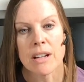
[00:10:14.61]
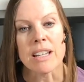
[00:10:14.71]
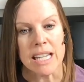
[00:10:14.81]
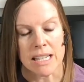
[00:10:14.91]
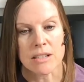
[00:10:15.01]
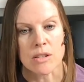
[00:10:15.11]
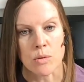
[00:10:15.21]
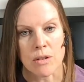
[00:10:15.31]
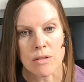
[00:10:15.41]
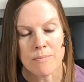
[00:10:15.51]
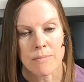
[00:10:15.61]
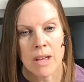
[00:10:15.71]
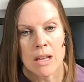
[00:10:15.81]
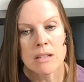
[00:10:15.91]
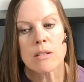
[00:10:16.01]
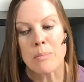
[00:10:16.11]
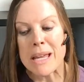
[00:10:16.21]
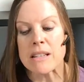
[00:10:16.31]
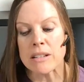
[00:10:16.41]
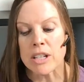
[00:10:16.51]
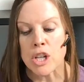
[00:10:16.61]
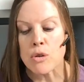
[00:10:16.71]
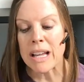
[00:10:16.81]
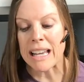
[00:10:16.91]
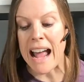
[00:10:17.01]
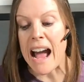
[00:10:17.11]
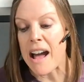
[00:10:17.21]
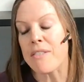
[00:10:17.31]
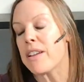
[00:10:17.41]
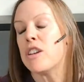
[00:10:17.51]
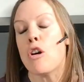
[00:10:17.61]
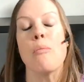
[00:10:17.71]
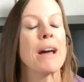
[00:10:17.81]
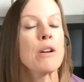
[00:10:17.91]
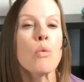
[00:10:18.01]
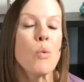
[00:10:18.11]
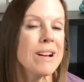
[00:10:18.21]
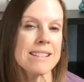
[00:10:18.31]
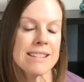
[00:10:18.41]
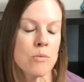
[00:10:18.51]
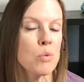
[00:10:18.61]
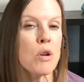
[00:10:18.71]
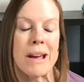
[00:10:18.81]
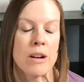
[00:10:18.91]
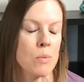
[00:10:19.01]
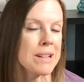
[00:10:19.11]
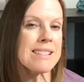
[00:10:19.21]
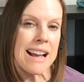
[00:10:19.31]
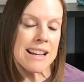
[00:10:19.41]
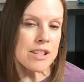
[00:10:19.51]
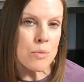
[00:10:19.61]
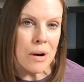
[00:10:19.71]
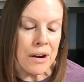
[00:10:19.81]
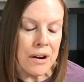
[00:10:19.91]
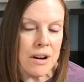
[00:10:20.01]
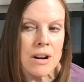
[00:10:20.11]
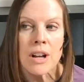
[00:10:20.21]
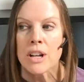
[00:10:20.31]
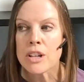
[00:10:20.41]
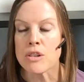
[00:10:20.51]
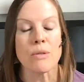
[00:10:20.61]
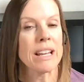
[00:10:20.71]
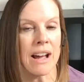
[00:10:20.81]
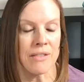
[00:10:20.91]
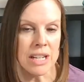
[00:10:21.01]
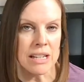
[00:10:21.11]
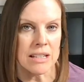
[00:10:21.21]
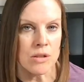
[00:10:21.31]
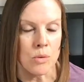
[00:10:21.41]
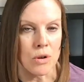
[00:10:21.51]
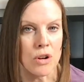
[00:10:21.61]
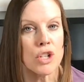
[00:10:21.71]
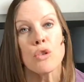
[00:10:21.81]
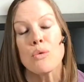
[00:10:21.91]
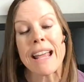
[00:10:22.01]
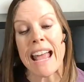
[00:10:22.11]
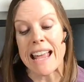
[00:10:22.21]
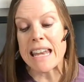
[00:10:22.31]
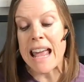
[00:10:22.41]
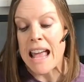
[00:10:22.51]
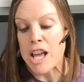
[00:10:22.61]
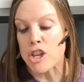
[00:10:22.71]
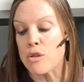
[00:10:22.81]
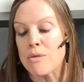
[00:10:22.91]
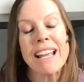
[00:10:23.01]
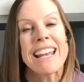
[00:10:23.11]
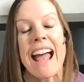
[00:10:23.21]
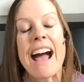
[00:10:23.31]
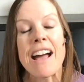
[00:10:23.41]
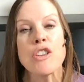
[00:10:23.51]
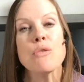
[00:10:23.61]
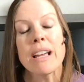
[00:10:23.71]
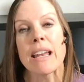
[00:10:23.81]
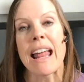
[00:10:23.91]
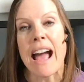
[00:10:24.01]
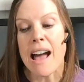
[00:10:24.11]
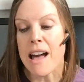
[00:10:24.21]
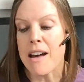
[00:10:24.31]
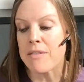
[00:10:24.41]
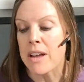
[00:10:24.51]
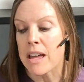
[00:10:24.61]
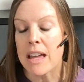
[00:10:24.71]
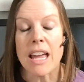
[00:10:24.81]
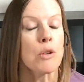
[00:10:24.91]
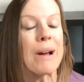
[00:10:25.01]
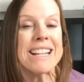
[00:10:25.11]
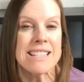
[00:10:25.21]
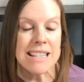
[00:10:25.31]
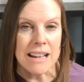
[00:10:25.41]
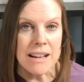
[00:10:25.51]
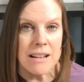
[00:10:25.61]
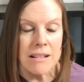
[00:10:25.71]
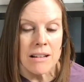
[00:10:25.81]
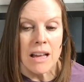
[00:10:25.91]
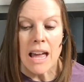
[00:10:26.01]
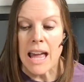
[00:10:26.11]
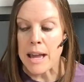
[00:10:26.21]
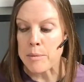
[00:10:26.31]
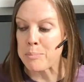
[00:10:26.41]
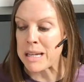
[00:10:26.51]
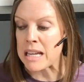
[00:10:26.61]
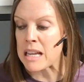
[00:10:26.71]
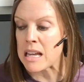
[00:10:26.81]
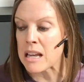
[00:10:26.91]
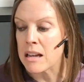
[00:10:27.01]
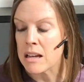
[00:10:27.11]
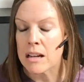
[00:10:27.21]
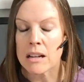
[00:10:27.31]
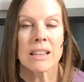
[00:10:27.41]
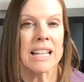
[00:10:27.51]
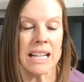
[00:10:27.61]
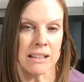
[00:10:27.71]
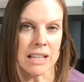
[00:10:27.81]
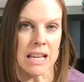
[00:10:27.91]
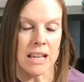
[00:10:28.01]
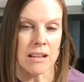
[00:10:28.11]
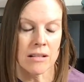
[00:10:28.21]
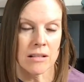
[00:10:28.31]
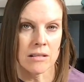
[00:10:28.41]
an eating disorder. So basically you can have no matter what no matter what size you are, you can have an eating disorder. You can you can have you can have anorexia and be clinically